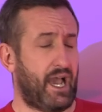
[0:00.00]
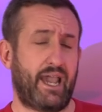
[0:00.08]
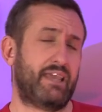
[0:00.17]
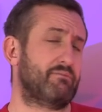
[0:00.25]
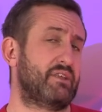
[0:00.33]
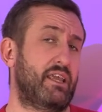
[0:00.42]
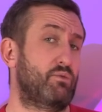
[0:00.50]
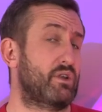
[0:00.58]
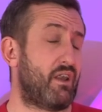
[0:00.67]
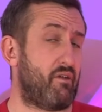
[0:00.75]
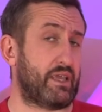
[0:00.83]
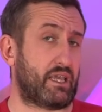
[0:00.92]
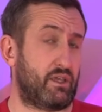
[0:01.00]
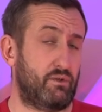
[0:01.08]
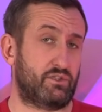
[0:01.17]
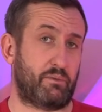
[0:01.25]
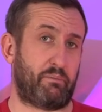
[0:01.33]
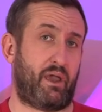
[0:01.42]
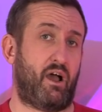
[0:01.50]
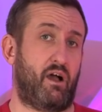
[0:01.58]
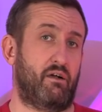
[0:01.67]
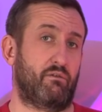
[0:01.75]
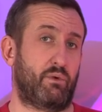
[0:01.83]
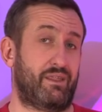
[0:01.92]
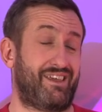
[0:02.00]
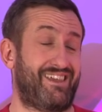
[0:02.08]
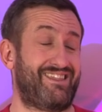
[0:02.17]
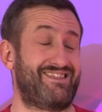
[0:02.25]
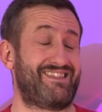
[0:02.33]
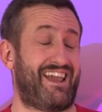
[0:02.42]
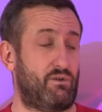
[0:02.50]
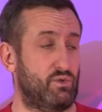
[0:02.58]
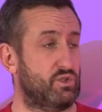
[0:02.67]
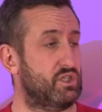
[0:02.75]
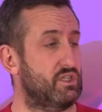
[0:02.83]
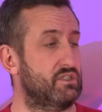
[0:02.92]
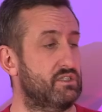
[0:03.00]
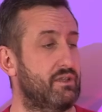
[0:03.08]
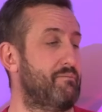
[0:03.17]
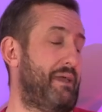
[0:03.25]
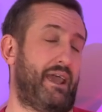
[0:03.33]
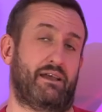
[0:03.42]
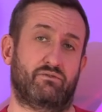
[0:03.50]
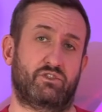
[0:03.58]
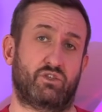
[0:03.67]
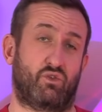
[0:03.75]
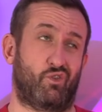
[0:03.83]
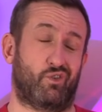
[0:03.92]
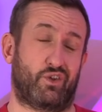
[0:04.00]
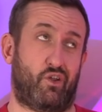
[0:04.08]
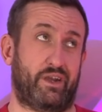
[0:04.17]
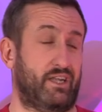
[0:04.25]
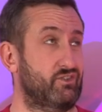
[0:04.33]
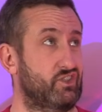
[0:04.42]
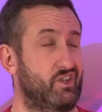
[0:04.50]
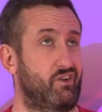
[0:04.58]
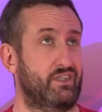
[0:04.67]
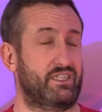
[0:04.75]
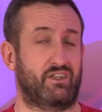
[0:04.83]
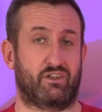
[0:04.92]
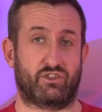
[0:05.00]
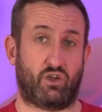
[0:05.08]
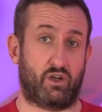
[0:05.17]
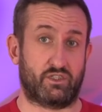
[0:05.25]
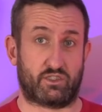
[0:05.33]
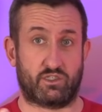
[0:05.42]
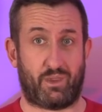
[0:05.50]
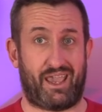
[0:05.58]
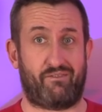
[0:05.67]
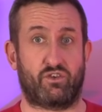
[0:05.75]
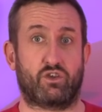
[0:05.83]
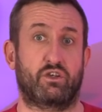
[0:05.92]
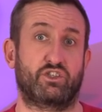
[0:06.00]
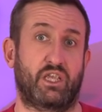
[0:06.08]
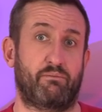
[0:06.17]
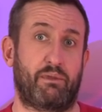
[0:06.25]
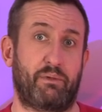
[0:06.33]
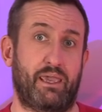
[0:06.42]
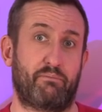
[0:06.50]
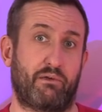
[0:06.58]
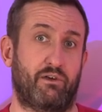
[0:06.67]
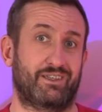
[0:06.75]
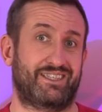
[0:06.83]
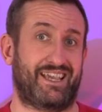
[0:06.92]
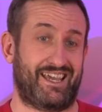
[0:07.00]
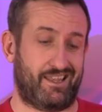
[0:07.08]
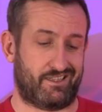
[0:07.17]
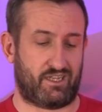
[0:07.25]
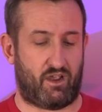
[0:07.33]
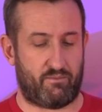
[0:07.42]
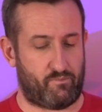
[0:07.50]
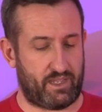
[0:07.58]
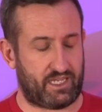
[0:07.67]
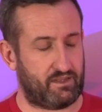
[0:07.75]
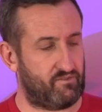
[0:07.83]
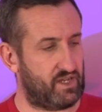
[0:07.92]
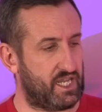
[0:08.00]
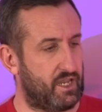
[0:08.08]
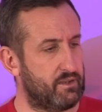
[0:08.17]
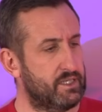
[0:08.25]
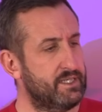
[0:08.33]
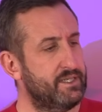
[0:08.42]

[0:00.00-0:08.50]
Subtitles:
AMD would like you to part with £1,000 or $999, because we haven't got a GBP price at the time of making the video.